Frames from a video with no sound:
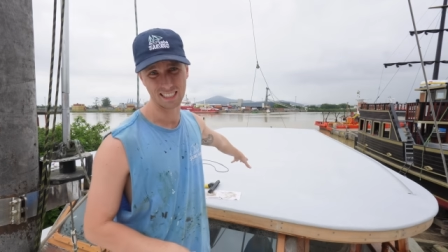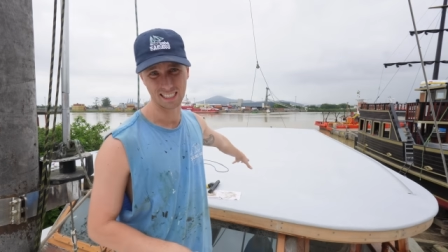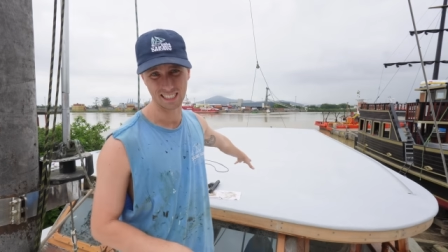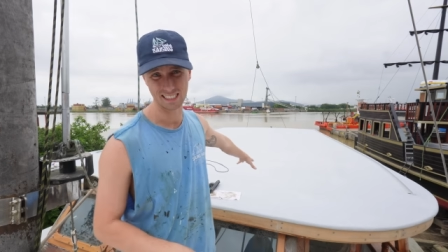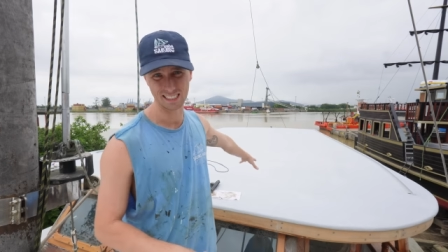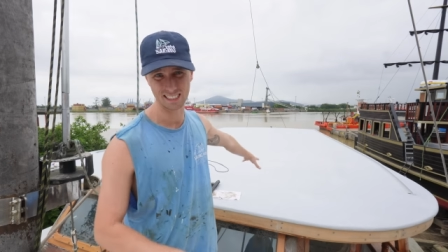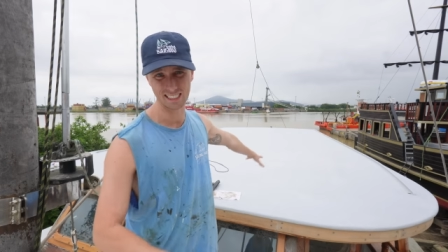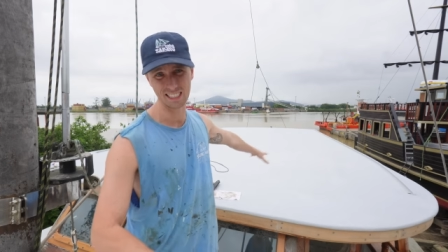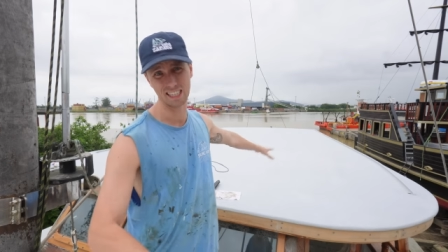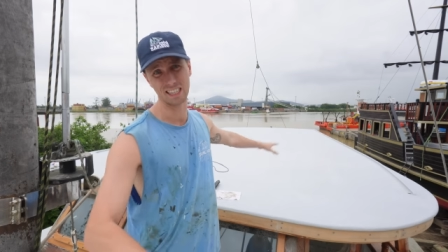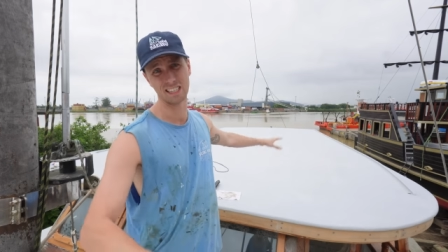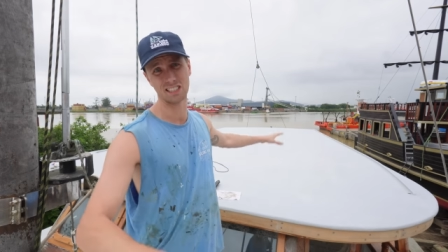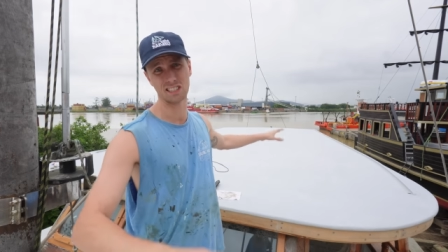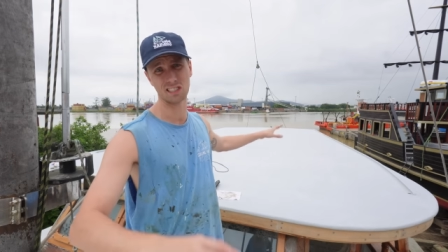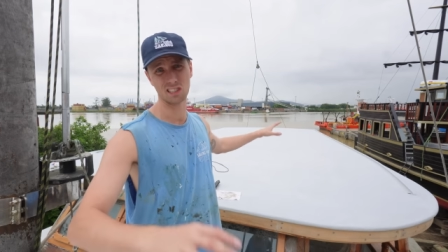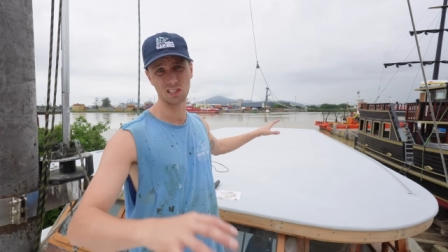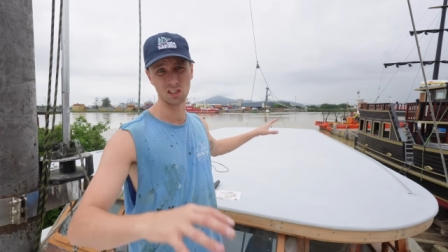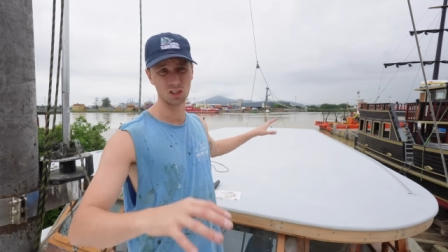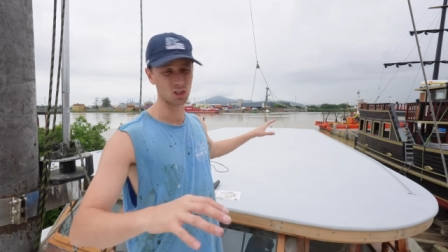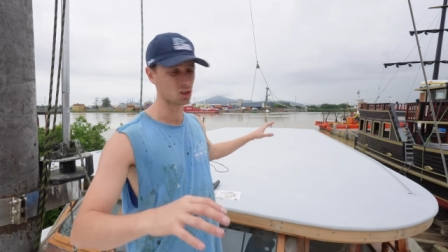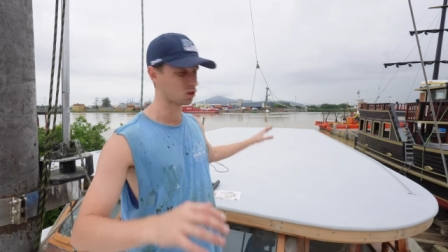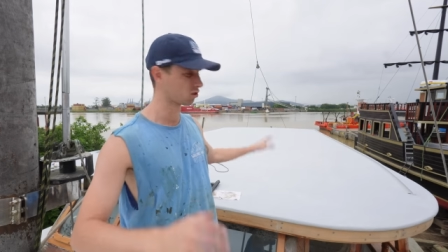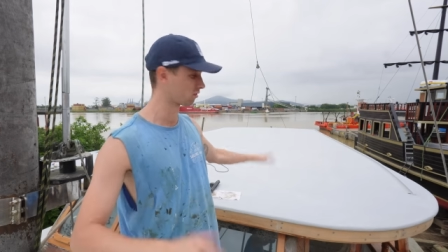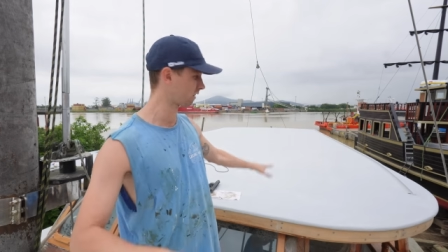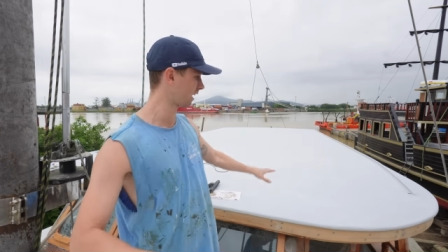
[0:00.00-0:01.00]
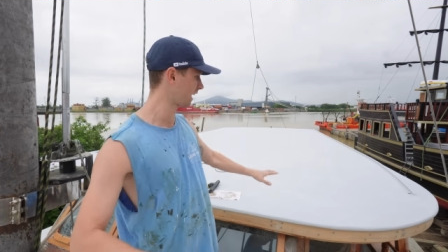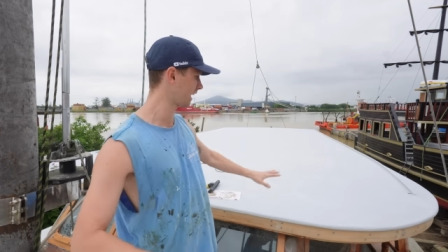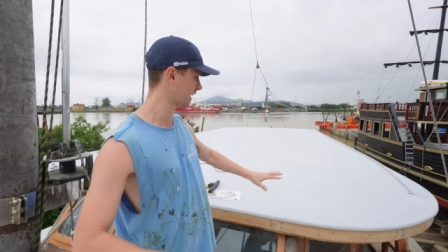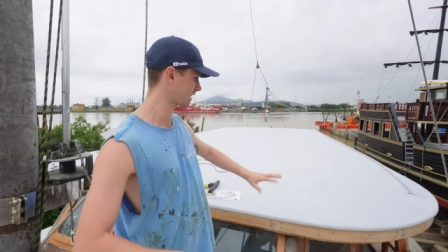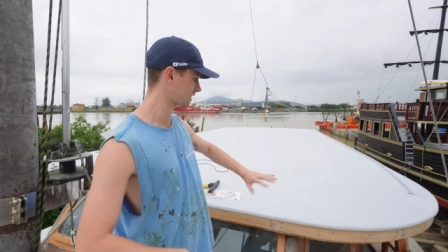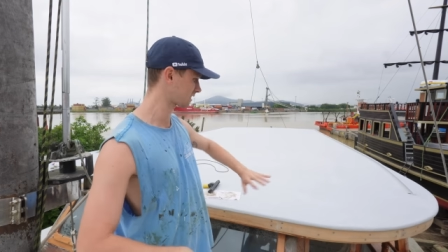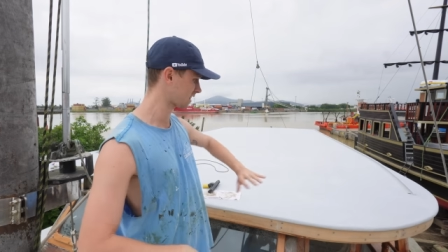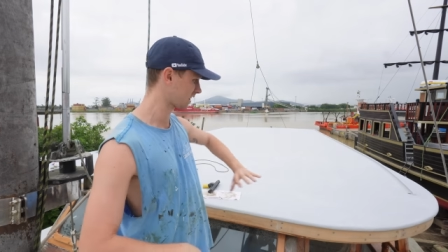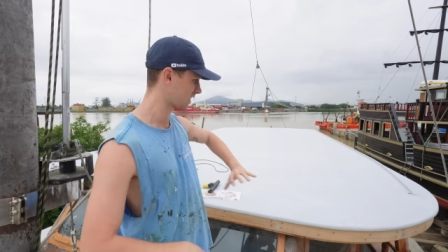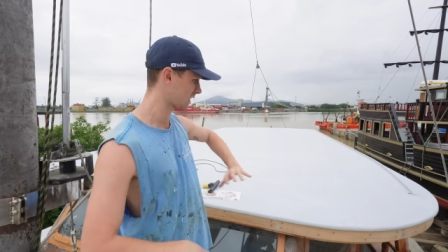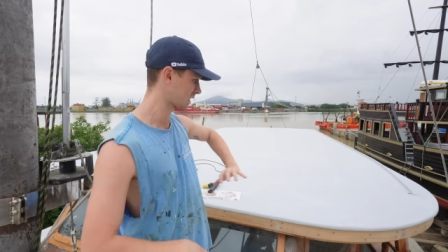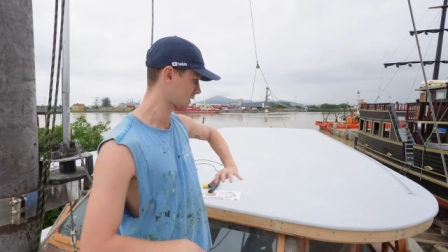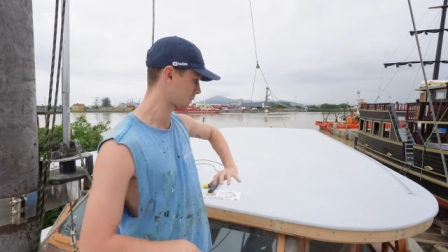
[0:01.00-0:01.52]
You can see it's still grey,
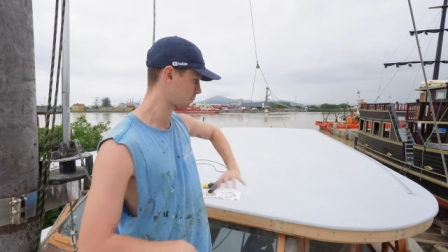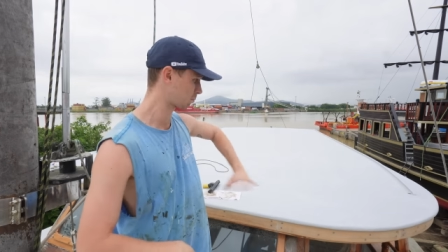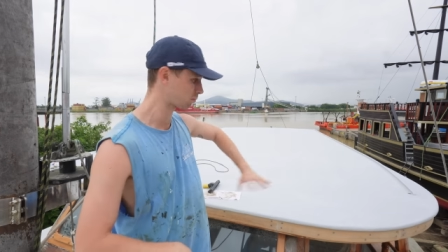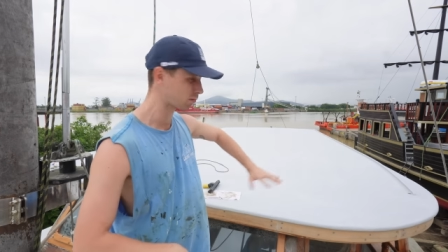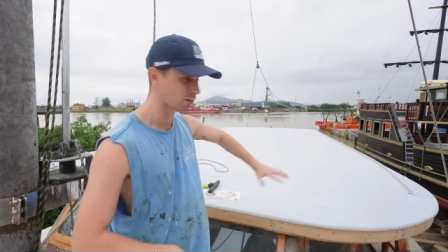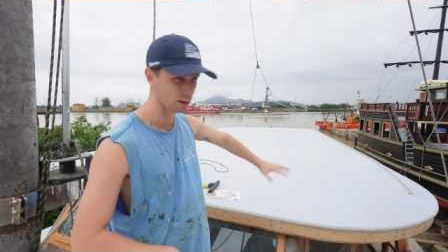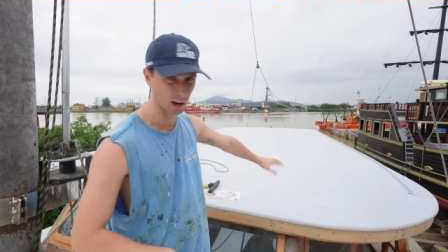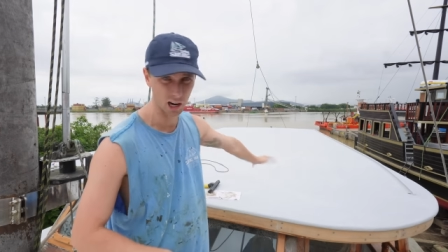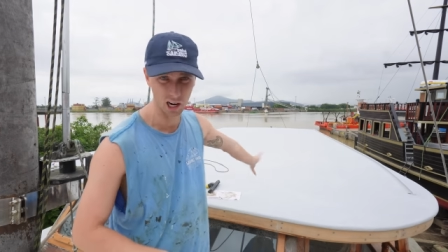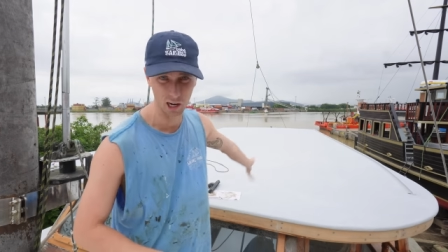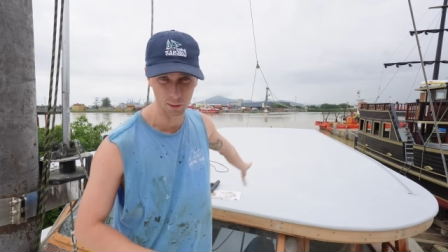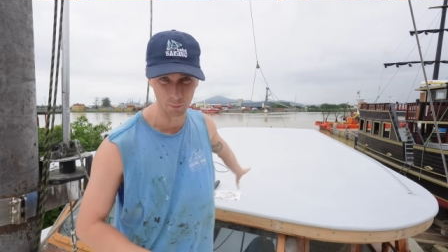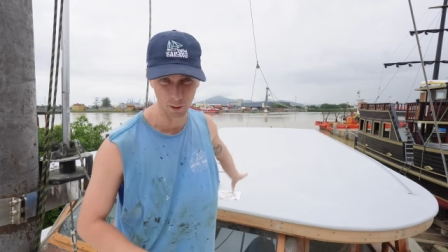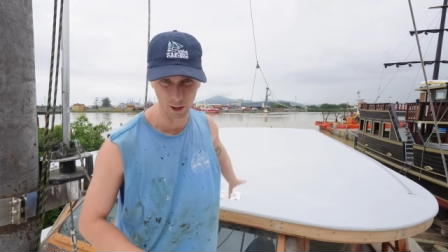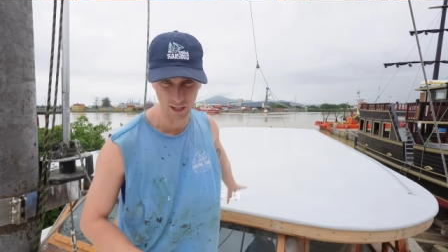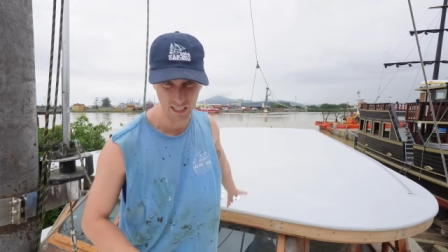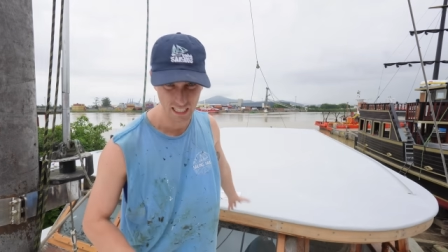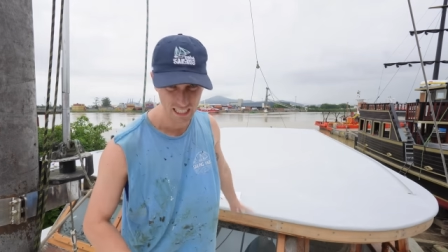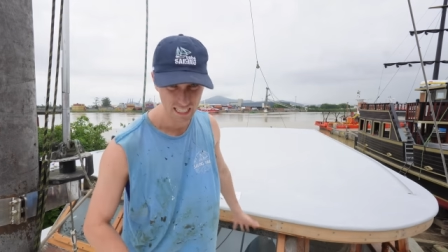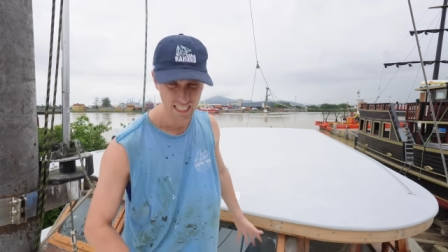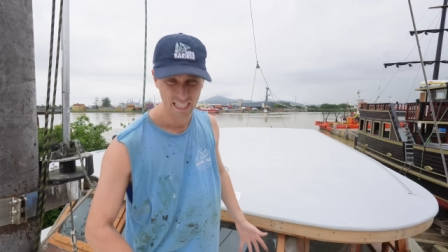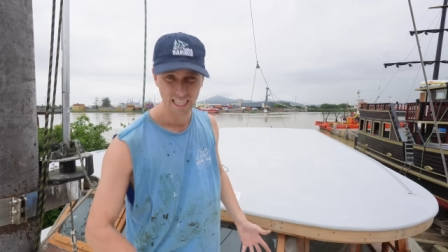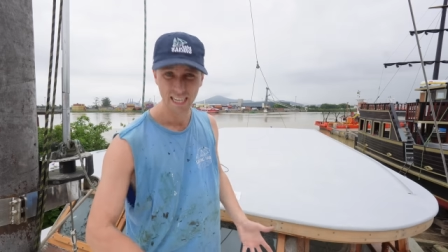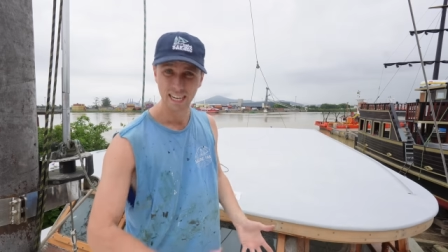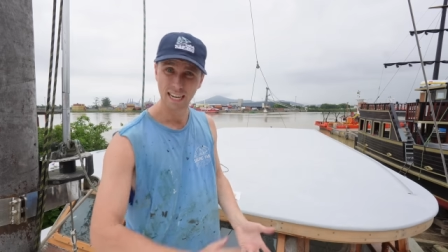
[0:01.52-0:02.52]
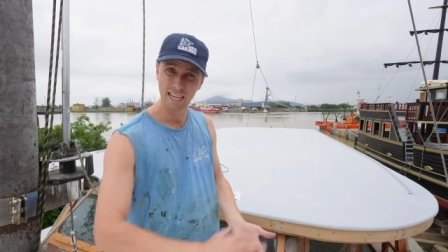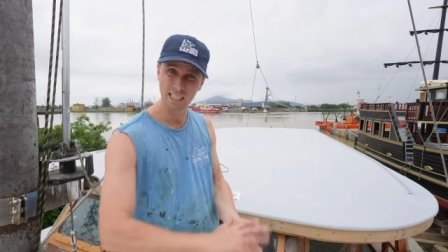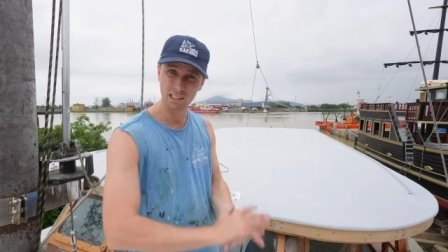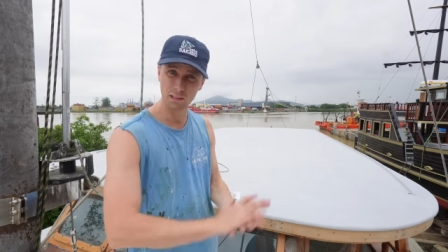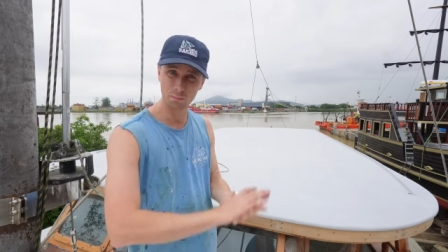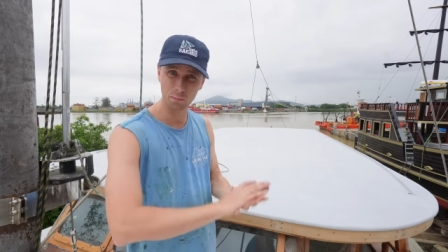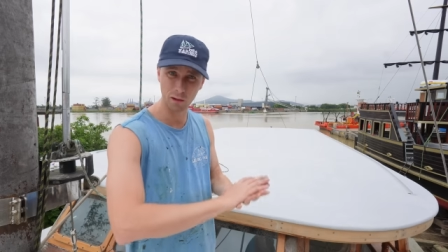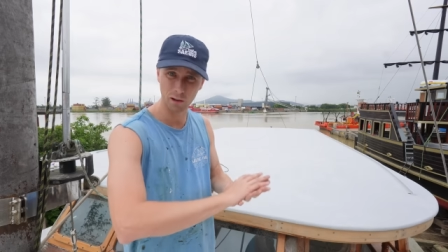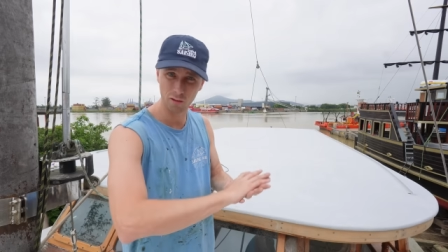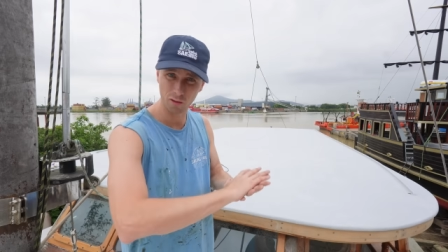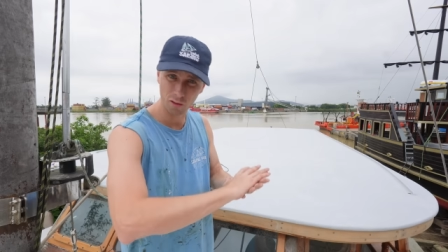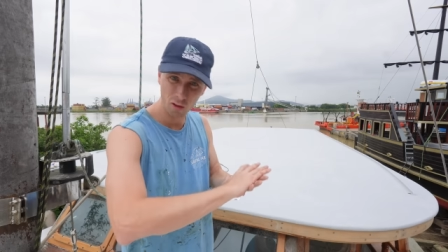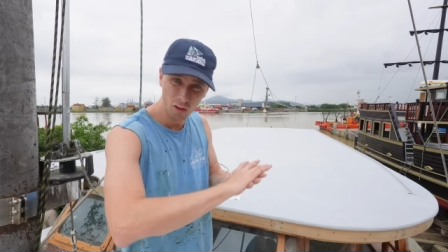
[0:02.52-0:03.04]
it's got its primer, it's
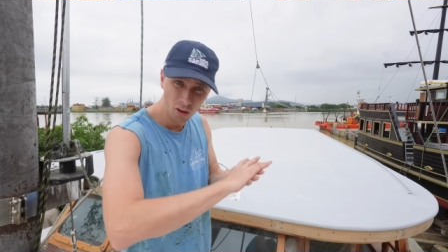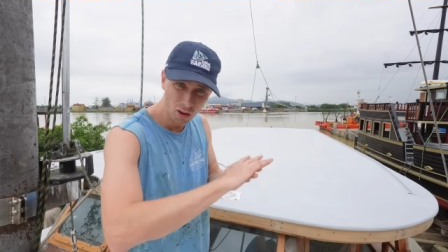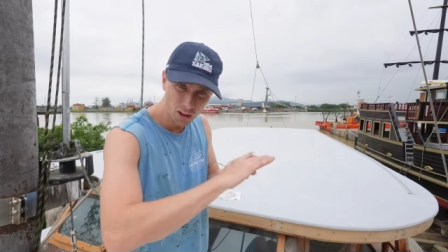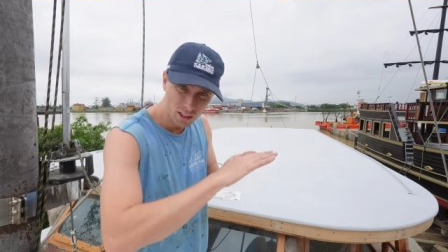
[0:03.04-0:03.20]
been